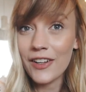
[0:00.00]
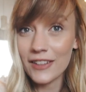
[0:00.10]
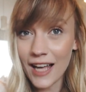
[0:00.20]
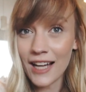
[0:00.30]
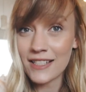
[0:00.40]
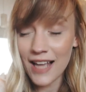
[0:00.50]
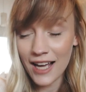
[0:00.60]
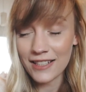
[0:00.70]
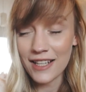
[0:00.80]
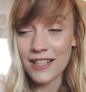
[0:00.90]
lacks
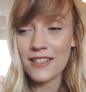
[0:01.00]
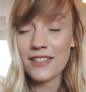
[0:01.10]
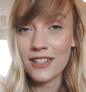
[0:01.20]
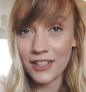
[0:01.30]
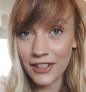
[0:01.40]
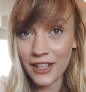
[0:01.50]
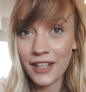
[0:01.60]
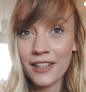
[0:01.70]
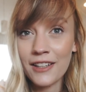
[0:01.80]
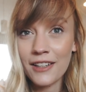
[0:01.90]
access to
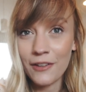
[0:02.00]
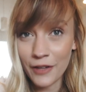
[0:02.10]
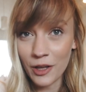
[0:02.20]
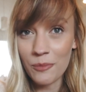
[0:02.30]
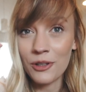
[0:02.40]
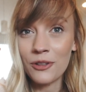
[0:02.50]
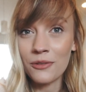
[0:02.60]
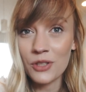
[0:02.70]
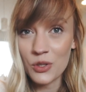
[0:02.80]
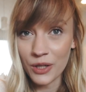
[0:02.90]
clean,
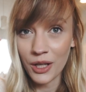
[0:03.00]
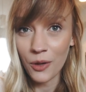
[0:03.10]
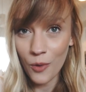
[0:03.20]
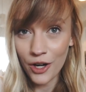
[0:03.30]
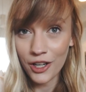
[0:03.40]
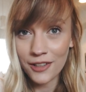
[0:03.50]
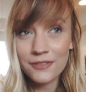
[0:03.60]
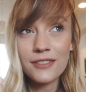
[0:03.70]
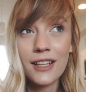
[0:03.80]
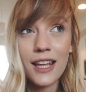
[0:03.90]
available drinking water
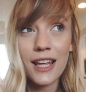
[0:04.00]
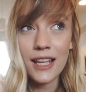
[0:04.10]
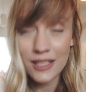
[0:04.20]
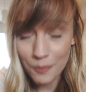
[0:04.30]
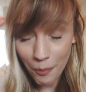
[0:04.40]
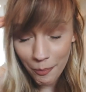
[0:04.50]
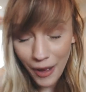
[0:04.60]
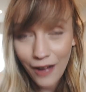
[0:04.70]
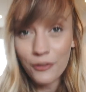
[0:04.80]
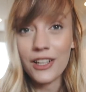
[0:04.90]
is
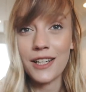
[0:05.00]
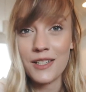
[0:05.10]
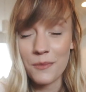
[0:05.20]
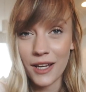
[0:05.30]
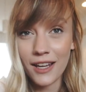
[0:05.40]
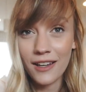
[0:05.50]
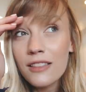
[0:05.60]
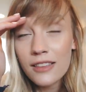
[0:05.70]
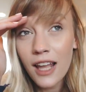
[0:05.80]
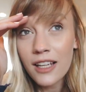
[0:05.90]
baffling to me.
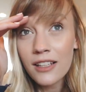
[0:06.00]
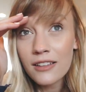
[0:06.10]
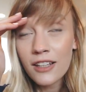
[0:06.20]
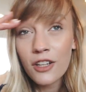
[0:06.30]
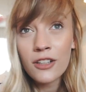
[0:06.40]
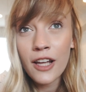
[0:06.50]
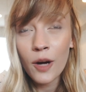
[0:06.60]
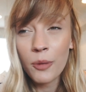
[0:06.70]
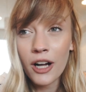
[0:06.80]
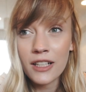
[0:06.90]
Like, literally
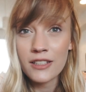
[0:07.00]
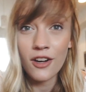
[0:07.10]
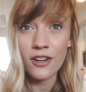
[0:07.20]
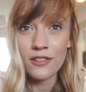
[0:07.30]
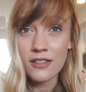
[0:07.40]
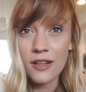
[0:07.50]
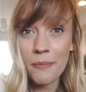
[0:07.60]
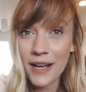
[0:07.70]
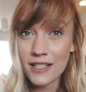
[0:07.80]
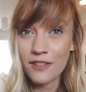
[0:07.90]
our bodies are some
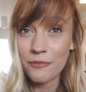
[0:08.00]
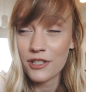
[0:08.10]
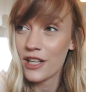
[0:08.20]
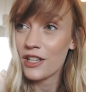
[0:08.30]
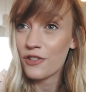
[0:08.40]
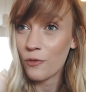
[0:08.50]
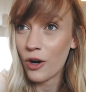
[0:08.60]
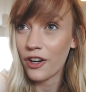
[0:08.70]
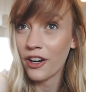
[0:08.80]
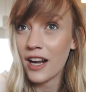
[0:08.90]
massive percentage of
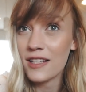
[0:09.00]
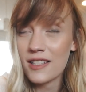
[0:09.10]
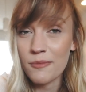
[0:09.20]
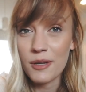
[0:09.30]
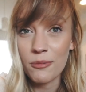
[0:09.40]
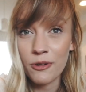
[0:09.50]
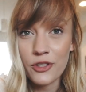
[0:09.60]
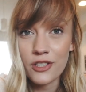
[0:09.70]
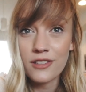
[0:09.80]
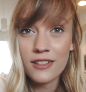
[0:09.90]
water, and some people
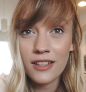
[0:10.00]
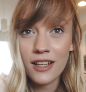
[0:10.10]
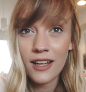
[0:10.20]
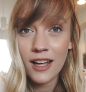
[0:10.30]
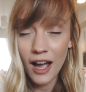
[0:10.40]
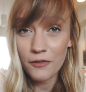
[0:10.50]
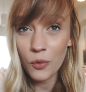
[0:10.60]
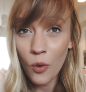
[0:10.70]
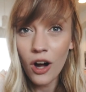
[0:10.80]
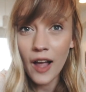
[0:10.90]
just have to
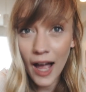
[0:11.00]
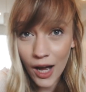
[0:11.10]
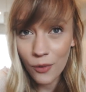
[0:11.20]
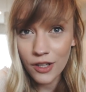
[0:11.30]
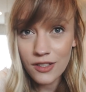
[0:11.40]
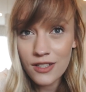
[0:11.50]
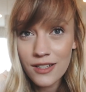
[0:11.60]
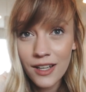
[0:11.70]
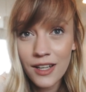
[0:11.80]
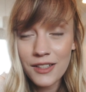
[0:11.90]
walk hours
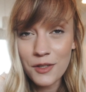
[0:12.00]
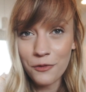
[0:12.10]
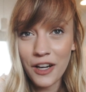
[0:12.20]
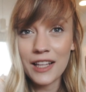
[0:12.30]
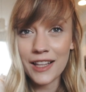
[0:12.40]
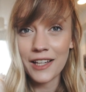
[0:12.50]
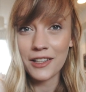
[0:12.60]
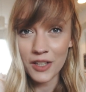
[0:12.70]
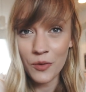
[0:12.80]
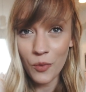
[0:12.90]
to find that
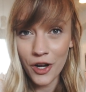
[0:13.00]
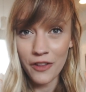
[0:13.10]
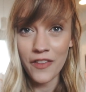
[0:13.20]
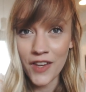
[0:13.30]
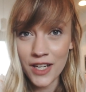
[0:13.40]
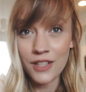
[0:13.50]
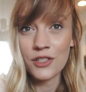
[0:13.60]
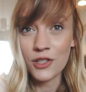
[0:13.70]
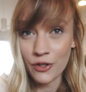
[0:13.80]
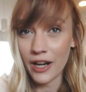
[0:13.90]
clean water that they need
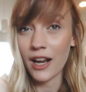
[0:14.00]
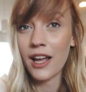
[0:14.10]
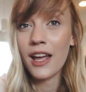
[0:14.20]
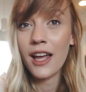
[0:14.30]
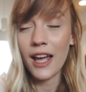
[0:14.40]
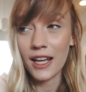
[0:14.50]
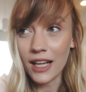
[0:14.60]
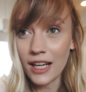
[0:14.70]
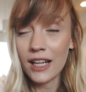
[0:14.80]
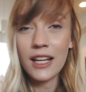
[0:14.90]
to drink and
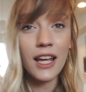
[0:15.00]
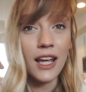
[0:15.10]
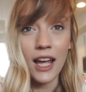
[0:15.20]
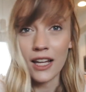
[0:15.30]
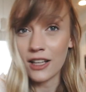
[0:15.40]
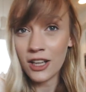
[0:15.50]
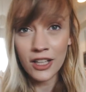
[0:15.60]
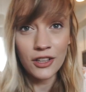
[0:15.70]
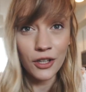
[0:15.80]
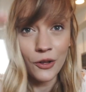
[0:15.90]
eat and
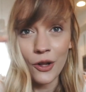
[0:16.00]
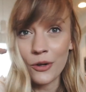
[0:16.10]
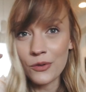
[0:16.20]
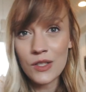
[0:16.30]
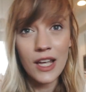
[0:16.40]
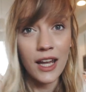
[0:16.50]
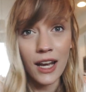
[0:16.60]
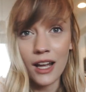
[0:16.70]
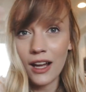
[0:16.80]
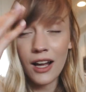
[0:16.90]
clean their clothes
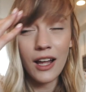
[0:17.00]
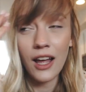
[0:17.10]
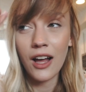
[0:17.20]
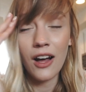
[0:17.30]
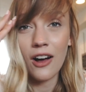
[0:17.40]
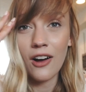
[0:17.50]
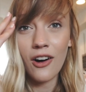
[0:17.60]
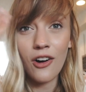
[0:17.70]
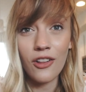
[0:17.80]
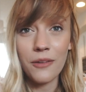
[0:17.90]
and
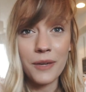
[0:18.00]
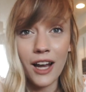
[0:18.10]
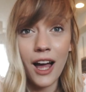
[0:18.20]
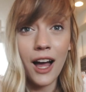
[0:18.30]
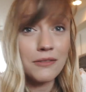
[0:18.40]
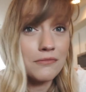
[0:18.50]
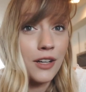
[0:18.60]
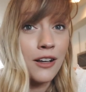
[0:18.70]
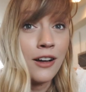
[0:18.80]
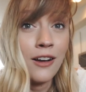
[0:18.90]
all. I mean,
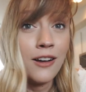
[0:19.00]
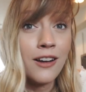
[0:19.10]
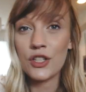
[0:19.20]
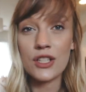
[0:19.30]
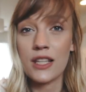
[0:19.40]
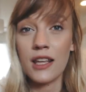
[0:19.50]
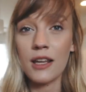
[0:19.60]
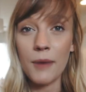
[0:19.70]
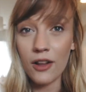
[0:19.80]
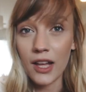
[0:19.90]
just thinking
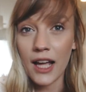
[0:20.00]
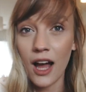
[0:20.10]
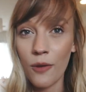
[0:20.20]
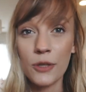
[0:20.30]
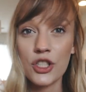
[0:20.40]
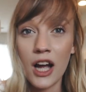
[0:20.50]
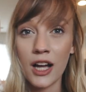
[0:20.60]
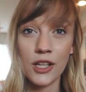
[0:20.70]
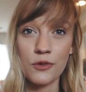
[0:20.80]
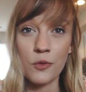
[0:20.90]
about like how much I
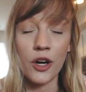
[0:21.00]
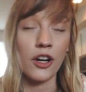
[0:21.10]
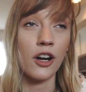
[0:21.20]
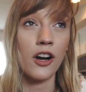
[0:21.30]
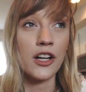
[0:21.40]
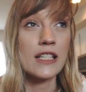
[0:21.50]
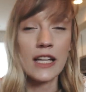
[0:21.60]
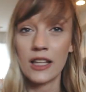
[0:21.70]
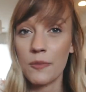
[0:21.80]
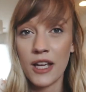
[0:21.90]
use water on a
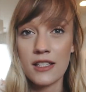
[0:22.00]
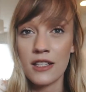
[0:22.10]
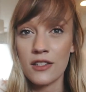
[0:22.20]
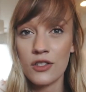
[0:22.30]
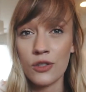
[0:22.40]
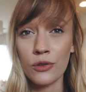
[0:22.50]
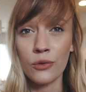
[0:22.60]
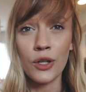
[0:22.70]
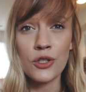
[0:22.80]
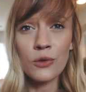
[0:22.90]
daily basis
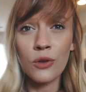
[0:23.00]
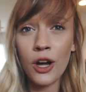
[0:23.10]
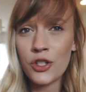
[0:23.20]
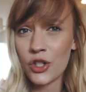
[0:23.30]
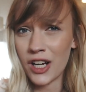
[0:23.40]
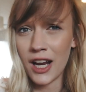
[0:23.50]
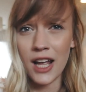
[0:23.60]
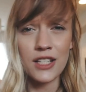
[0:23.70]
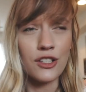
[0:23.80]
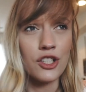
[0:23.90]
to do laundry
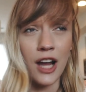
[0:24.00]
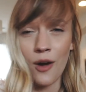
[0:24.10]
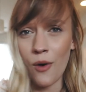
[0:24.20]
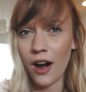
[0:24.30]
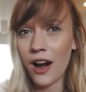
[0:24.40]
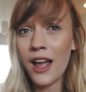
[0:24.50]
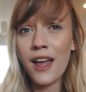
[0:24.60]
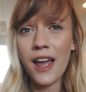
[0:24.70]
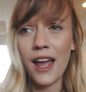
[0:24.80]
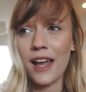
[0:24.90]
and to shower,
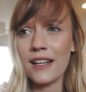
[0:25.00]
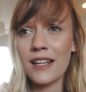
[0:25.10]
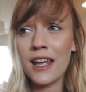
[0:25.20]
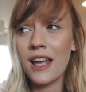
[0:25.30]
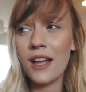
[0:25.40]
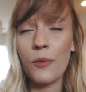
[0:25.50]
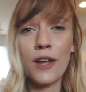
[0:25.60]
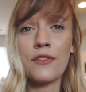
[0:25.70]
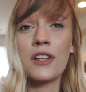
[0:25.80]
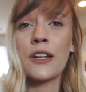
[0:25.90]
and we
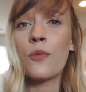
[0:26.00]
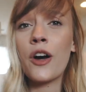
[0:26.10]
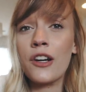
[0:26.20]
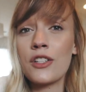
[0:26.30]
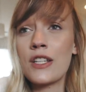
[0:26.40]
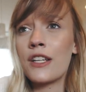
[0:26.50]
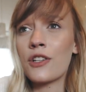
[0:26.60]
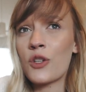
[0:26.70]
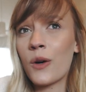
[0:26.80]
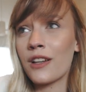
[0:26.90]
have clean waters in our
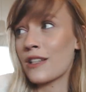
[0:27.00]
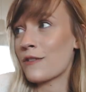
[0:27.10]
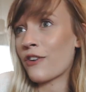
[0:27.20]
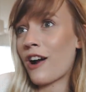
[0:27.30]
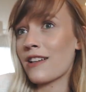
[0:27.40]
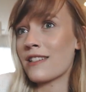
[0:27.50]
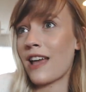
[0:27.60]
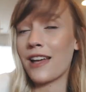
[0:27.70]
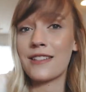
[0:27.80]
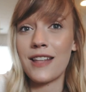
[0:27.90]
toilets, for God's
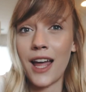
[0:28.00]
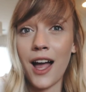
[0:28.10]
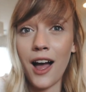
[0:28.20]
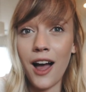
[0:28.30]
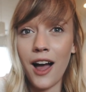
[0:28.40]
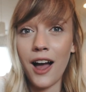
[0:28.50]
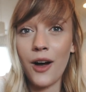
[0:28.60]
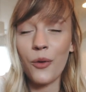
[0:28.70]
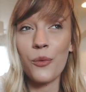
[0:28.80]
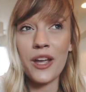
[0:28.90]
sakes. Like,
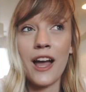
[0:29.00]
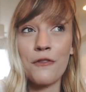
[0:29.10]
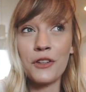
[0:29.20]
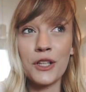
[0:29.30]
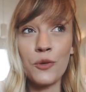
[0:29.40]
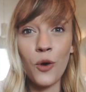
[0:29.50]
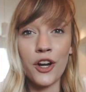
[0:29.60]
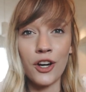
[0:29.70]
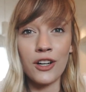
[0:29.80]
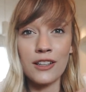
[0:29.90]
we have clean
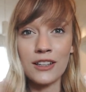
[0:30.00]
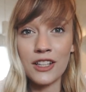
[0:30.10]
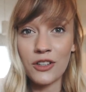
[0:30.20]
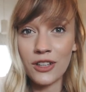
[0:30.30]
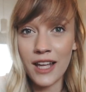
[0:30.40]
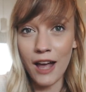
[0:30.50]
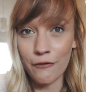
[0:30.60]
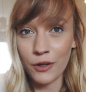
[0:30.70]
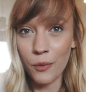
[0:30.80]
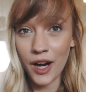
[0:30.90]
water literally
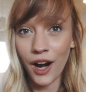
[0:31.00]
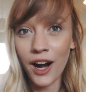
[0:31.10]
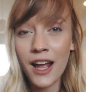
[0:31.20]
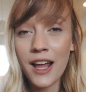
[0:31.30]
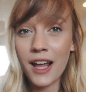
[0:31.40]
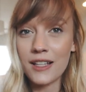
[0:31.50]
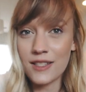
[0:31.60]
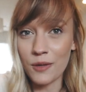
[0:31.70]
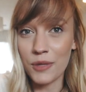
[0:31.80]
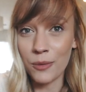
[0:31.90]
everywhere, and
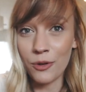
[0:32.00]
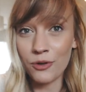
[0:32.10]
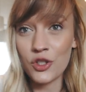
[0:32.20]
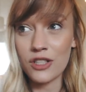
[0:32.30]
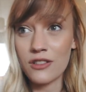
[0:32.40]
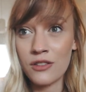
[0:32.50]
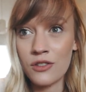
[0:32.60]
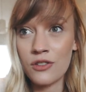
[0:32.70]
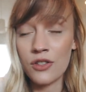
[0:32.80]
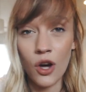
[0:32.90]
some people just
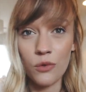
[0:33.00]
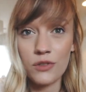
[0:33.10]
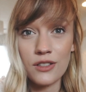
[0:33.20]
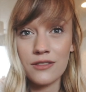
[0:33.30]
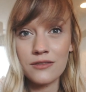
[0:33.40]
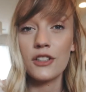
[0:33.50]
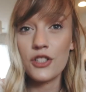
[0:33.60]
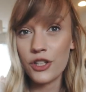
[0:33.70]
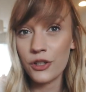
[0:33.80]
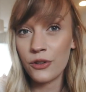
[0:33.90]
don't.
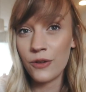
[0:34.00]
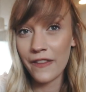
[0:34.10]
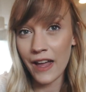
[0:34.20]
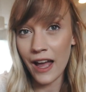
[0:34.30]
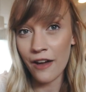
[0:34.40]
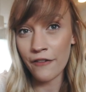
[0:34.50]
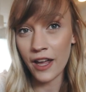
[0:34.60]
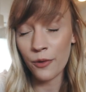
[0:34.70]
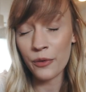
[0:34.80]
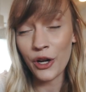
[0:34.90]
2, they have
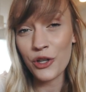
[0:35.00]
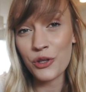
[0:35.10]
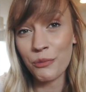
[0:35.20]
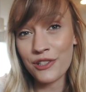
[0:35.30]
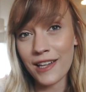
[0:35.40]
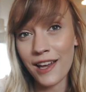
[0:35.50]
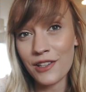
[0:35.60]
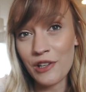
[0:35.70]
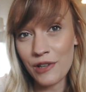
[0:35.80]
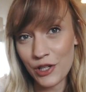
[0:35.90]
a
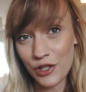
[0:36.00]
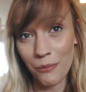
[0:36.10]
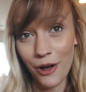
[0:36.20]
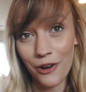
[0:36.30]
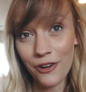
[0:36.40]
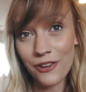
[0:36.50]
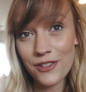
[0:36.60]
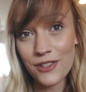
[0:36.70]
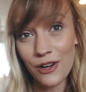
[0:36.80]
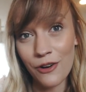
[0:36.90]
100% donation model.
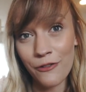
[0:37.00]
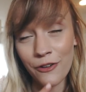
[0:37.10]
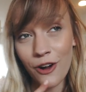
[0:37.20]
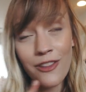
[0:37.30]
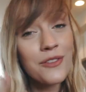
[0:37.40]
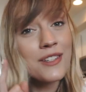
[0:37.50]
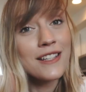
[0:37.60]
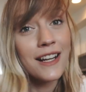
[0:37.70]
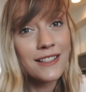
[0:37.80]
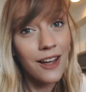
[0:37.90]
So for all those
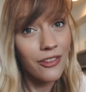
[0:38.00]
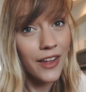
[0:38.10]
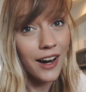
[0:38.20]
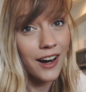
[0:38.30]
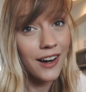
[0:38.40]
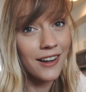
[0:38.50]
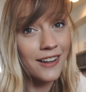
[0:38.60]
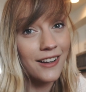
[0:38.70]
cynics out there,